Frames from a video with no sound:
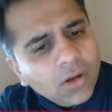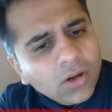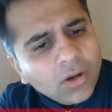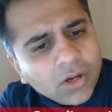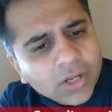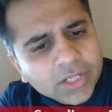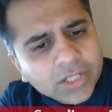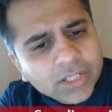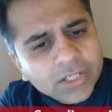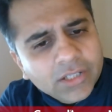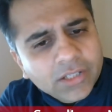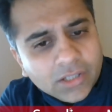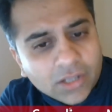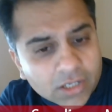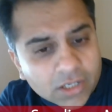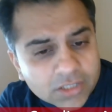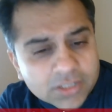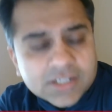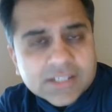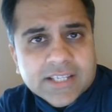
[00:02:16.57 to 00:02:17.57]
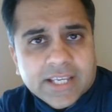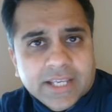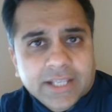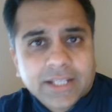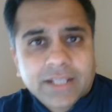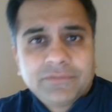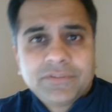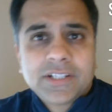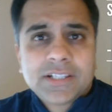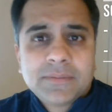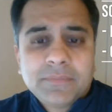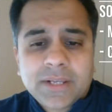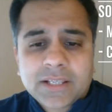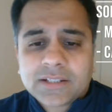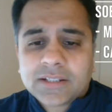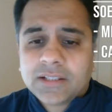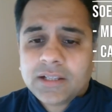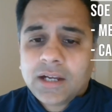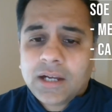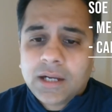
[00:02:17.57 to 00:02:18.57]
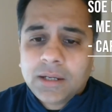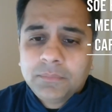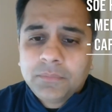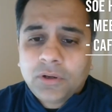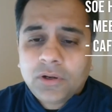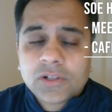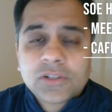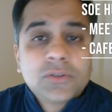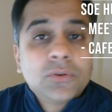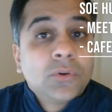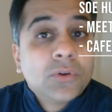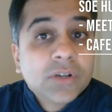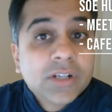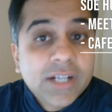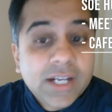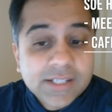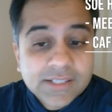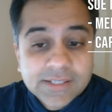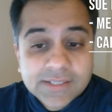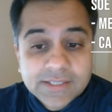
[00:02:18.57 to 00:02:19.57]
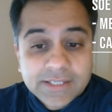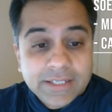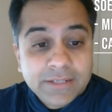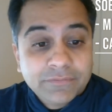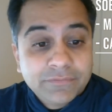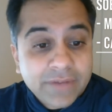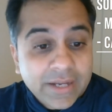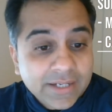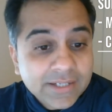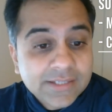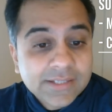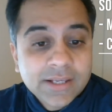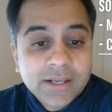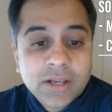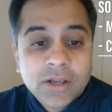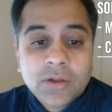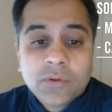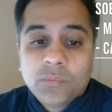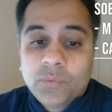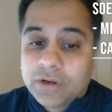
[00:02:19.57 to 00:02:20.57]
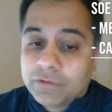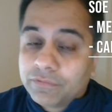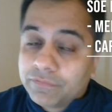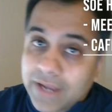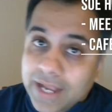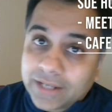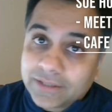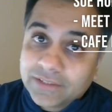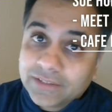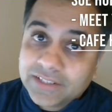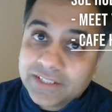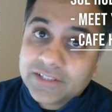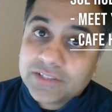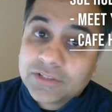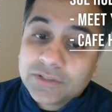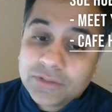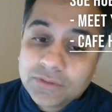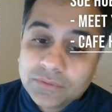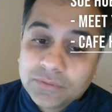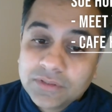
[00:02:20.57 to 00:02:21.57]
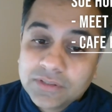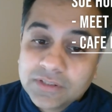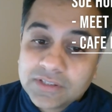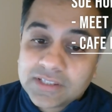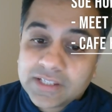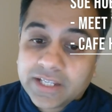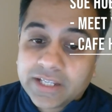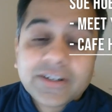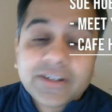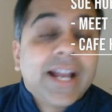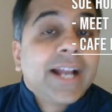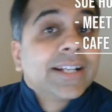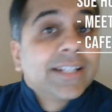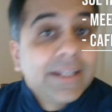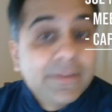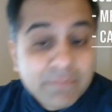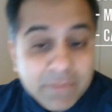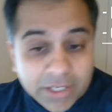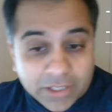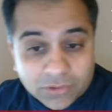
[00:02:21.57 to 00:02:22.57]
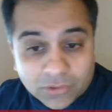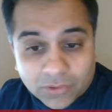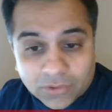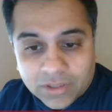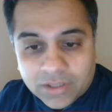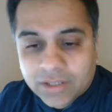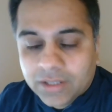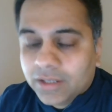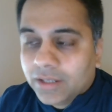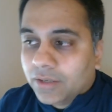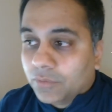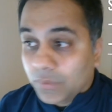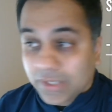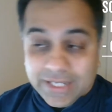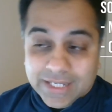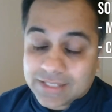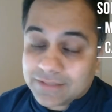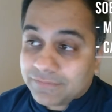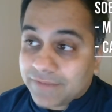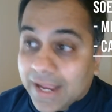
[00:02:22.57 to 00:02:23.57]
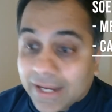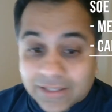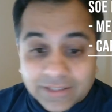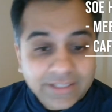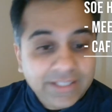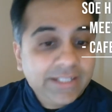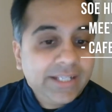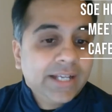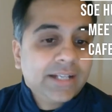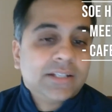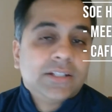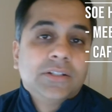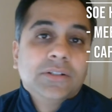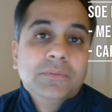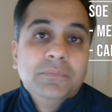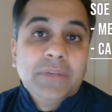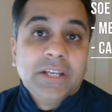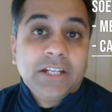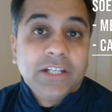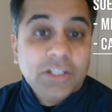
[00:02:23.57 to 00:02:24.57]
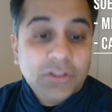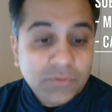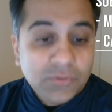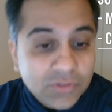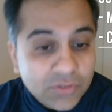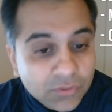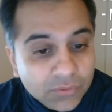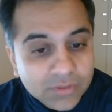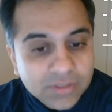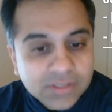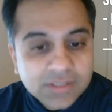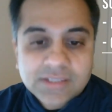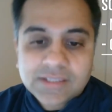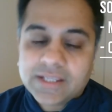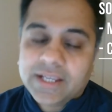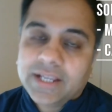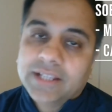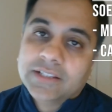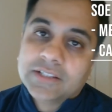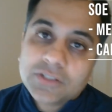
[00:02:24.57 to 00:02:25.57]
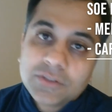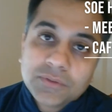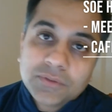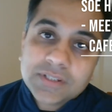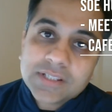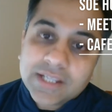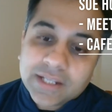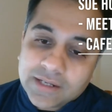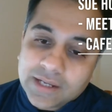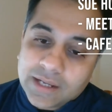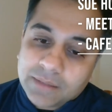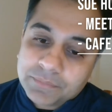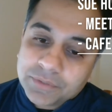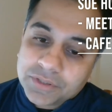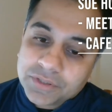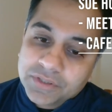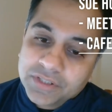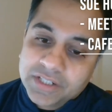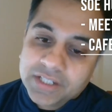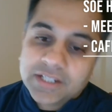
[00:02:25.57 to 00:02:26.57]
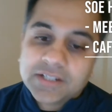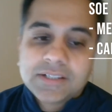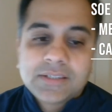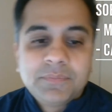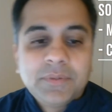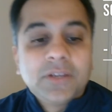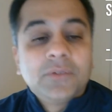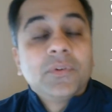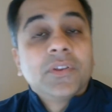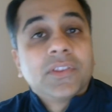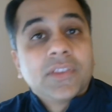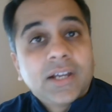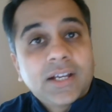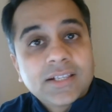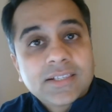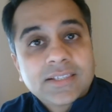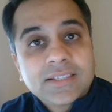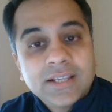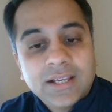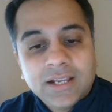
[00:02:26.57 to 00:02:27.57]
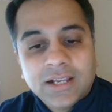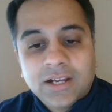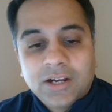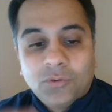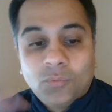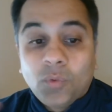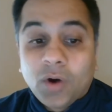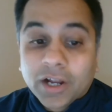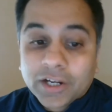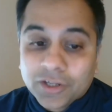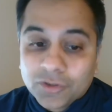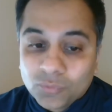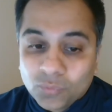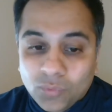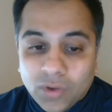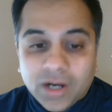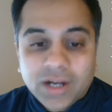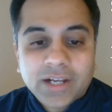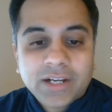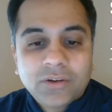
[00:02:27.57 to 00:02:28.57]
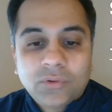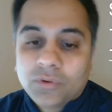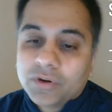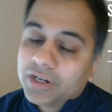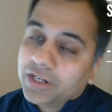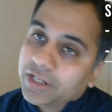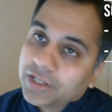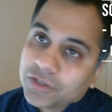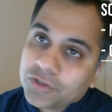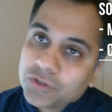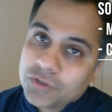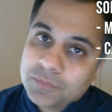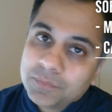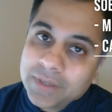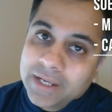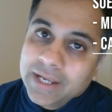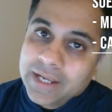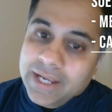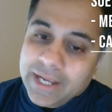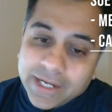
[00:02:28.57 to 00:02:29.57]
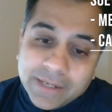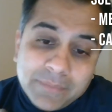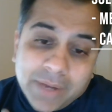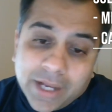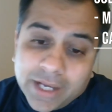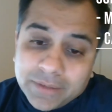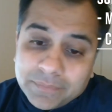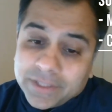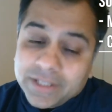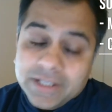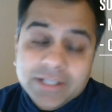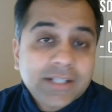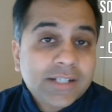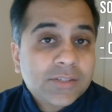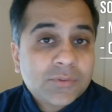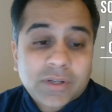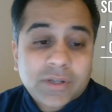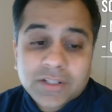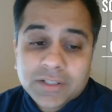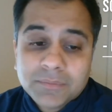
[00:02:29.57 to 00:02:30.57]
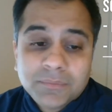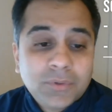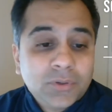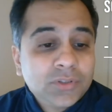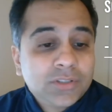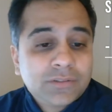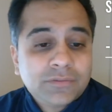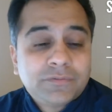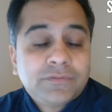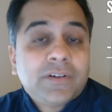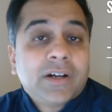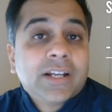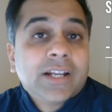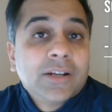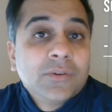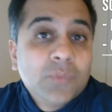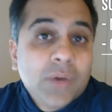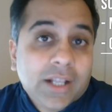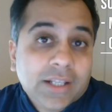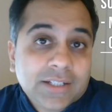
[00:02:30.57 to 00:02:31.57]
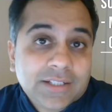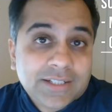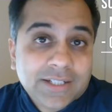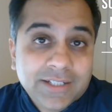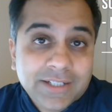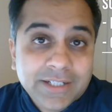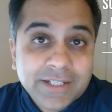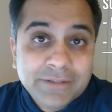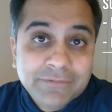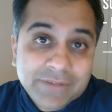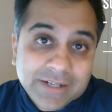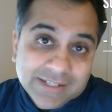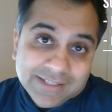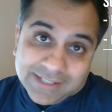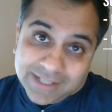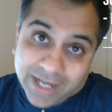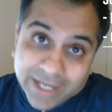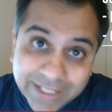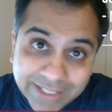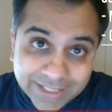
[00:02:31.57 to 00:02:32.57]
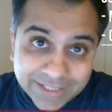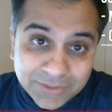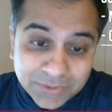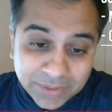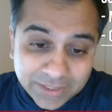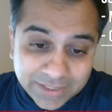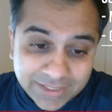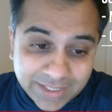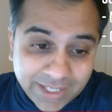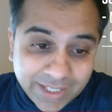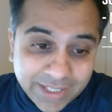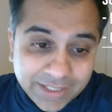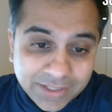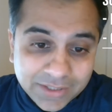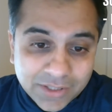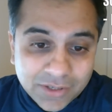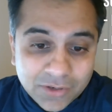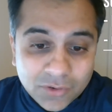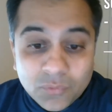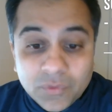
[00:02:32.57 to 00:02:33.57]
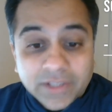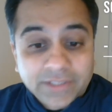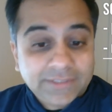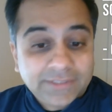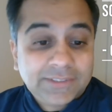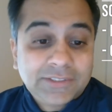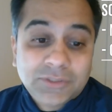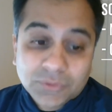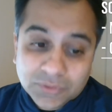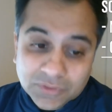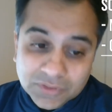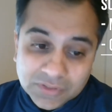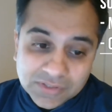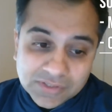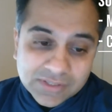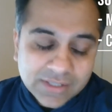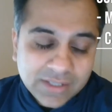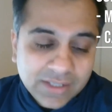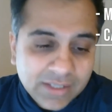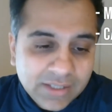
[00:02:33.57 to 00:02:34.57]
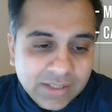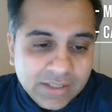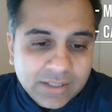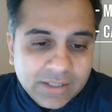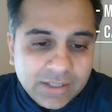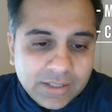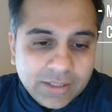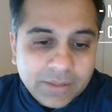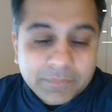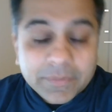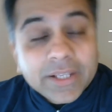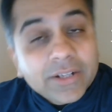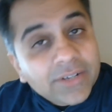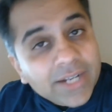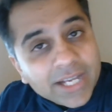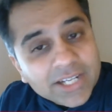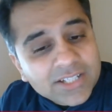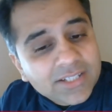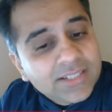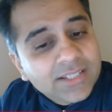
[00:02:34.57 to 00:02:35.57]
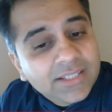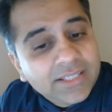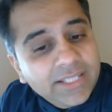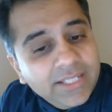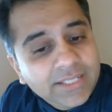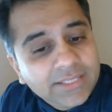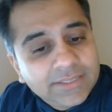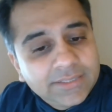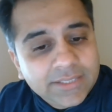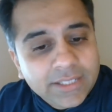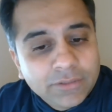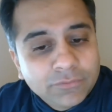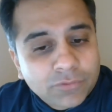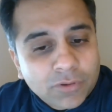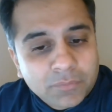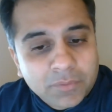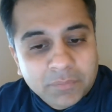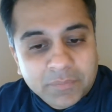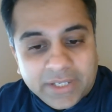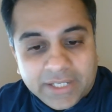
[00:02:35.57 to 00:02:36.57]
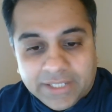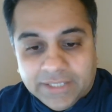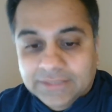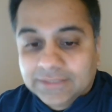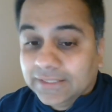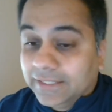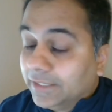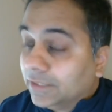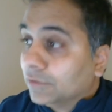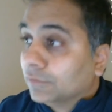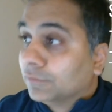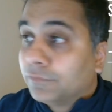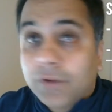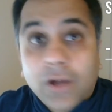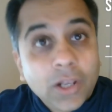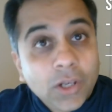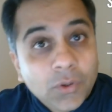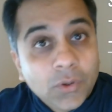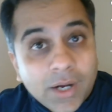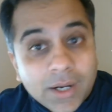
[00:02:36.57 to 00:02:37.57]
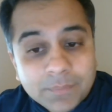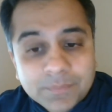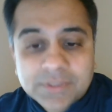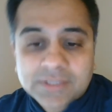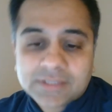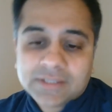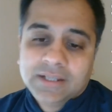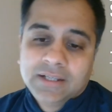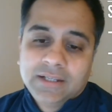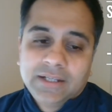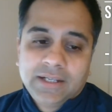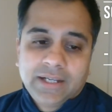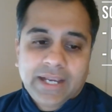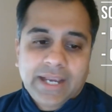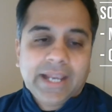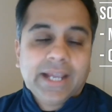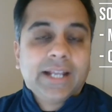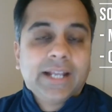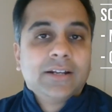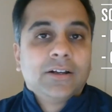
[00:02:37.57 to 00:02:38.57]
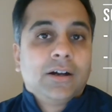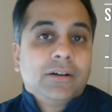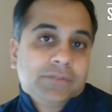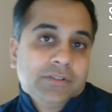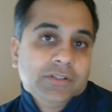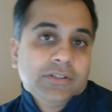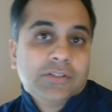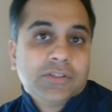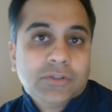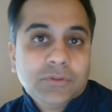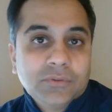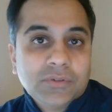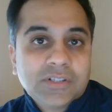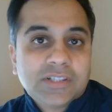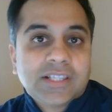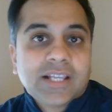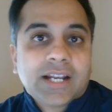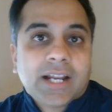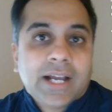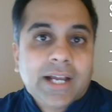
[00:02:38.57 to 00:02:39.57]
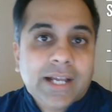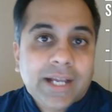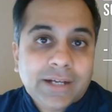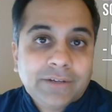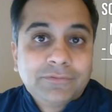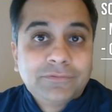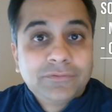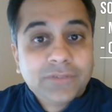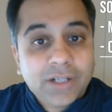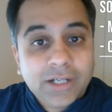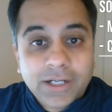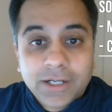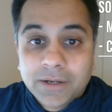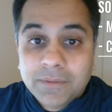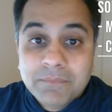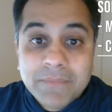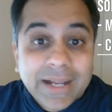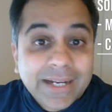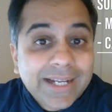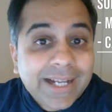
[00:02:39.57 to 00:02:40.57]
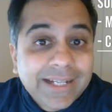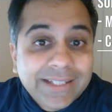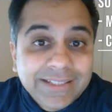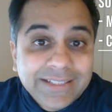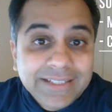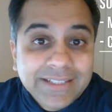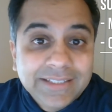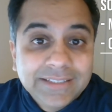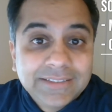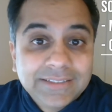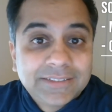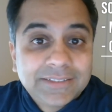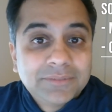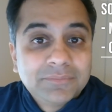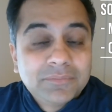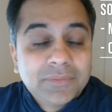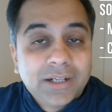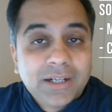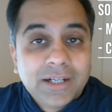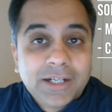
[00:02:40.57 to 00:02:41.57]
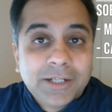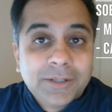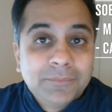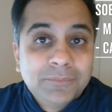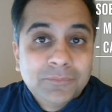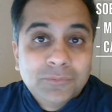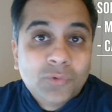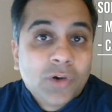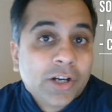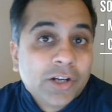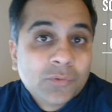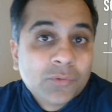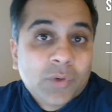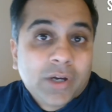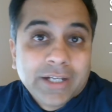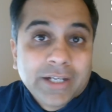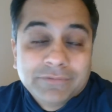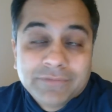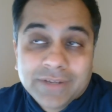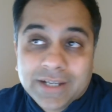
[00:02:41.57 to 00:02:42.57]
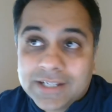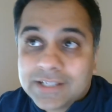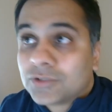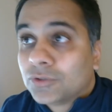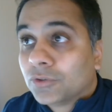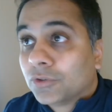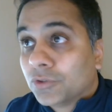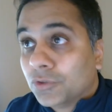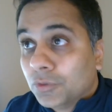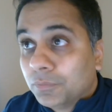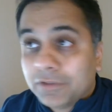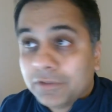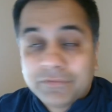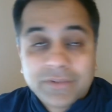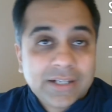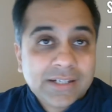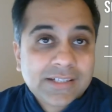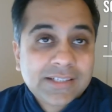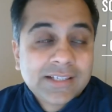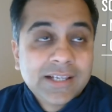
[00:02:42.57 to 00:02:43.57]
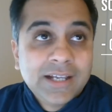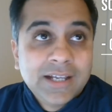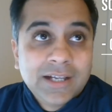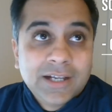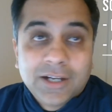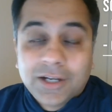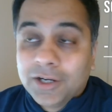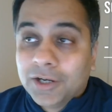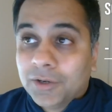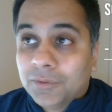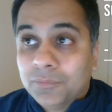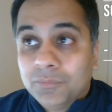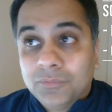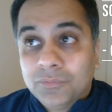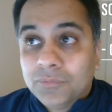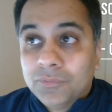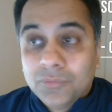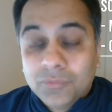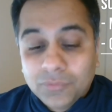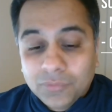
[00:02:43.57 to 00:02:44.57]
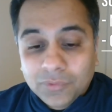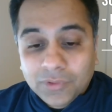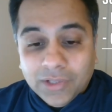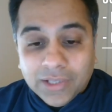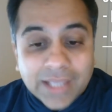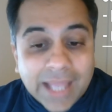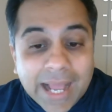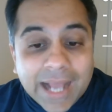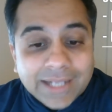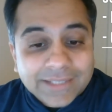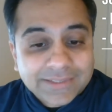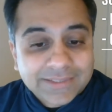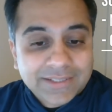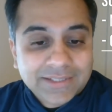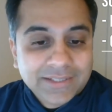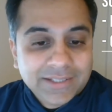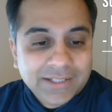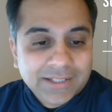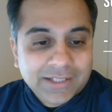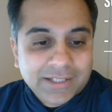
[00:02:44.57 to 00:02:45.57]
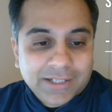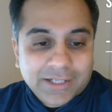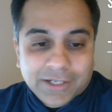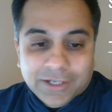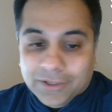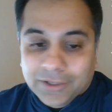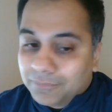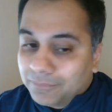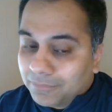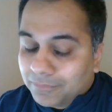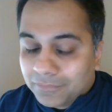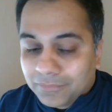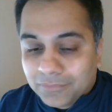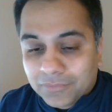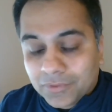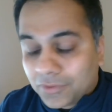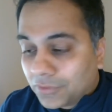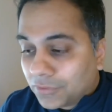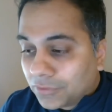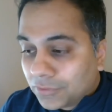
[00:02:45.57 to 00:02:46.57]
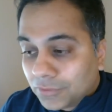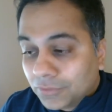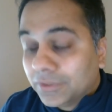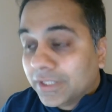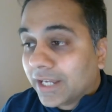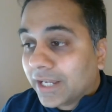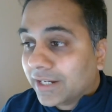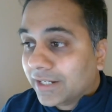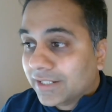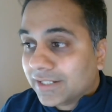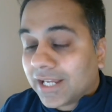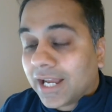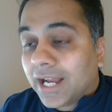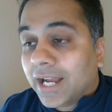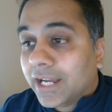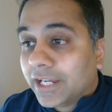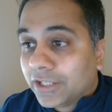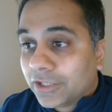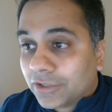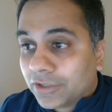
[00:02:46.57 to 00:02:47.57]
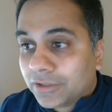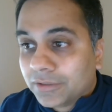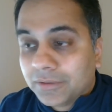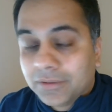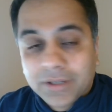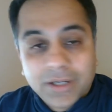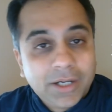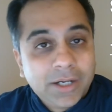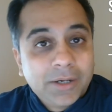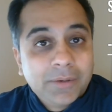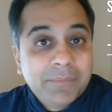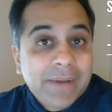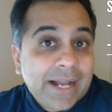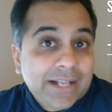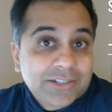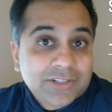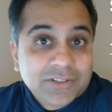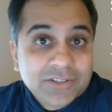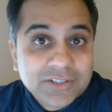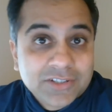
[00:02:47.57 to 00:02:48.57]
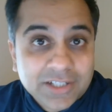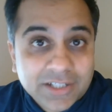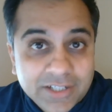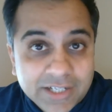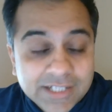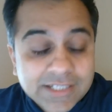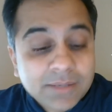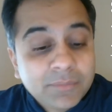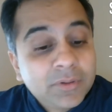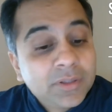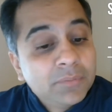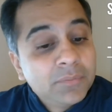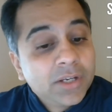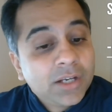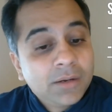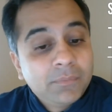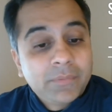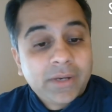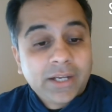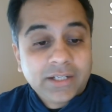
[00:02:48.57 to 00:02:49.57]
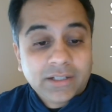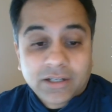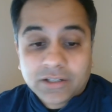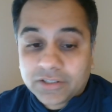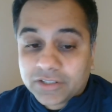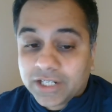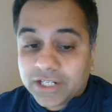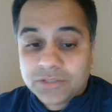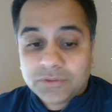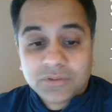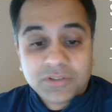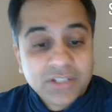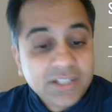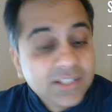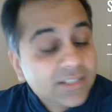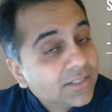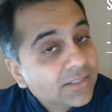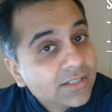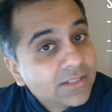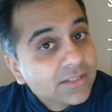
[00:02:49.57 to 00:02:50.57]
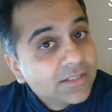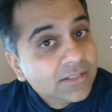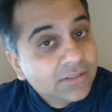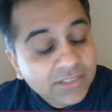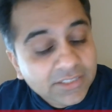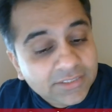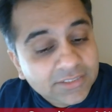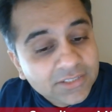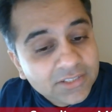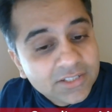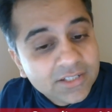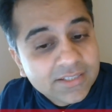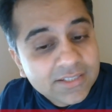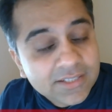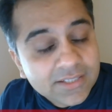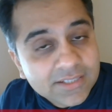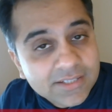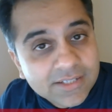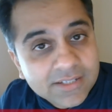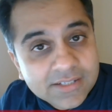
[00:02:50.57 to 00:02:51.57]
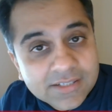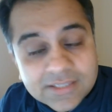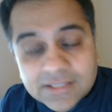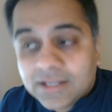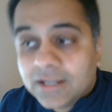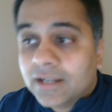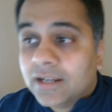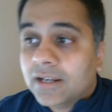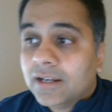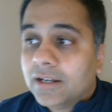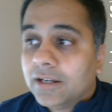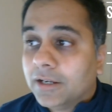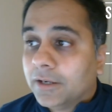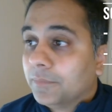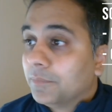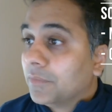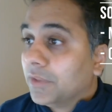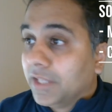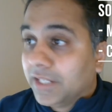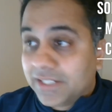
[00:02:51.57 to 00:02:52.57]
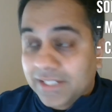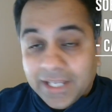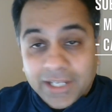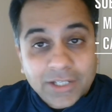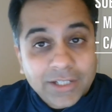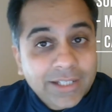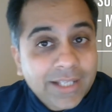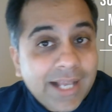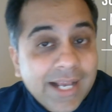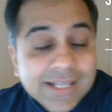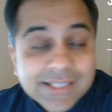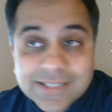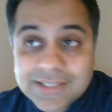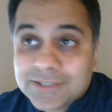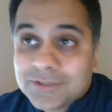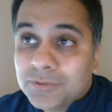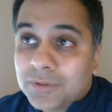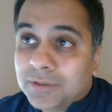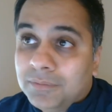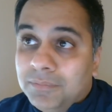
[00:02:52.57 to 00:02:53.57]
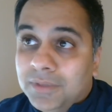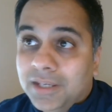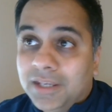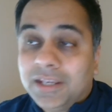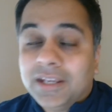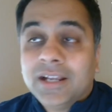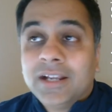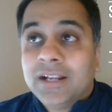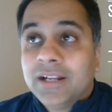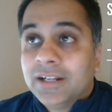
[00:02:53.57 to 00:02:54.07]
On a larger scale, every semester, the Hub also organizes events where faculty and students interact and mingle. We, as faculty, get to meet new students, and the students get an opportunity to speak with us one on one or in a group. And in my opinion, it's one of the most fun and well attended events that I get to attend with students. Um, interactions at these informal meetings lead to follow ups, and often students that I have uh, met at these one on one events or group events um, last um, through their entire uh, bachelor's degree. Some of them become my undergraduate research, research assistants. Um, they take classes with me.